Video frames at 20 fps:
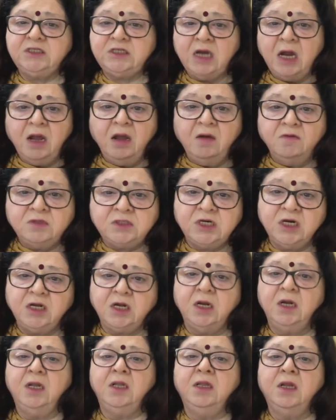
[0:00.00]
I have
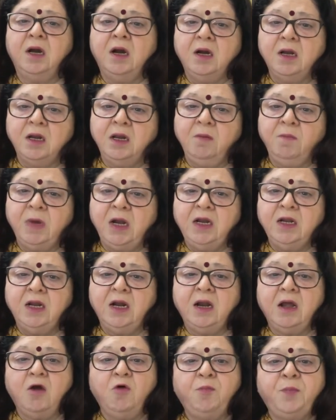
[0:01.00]
stated in the agreement
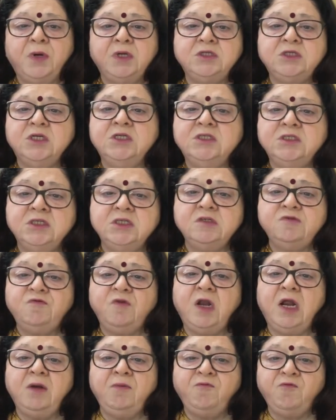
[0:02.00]
that I have purchased this
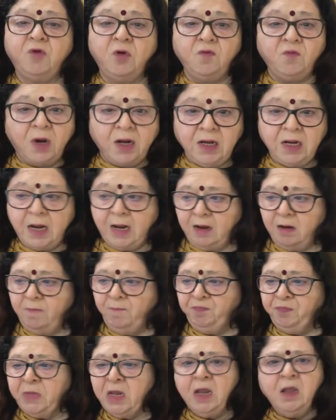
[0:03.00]
flat for 1 lakh,
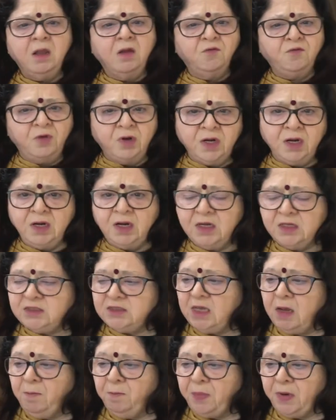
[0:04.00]
for an
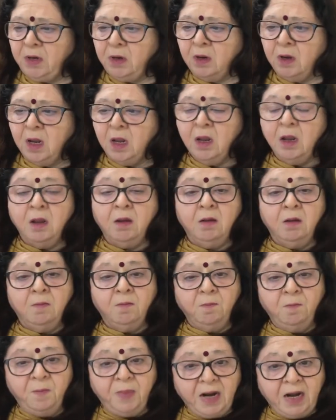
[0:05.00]
example.
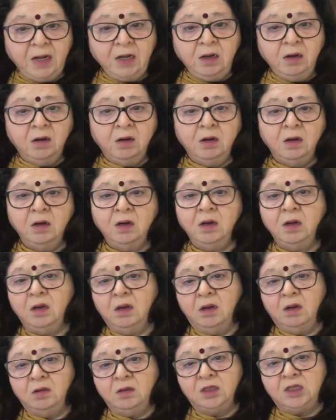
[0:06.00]
But
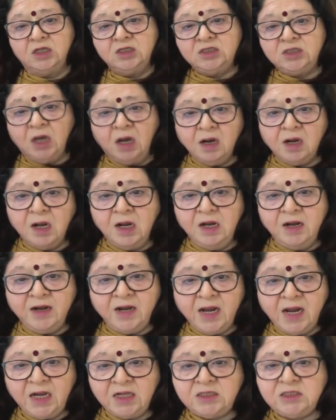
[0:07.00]
the circle
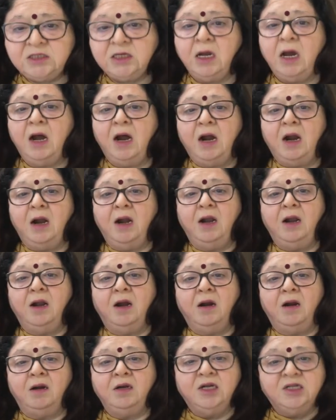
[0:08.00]
rates
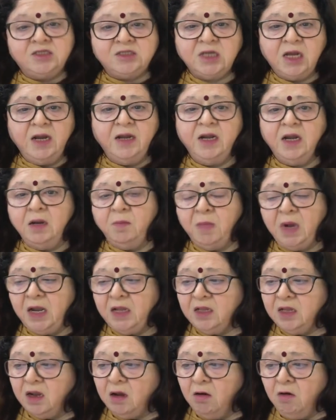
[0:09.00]
are decided
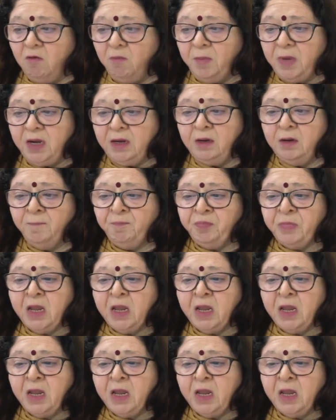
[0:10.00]
by the government,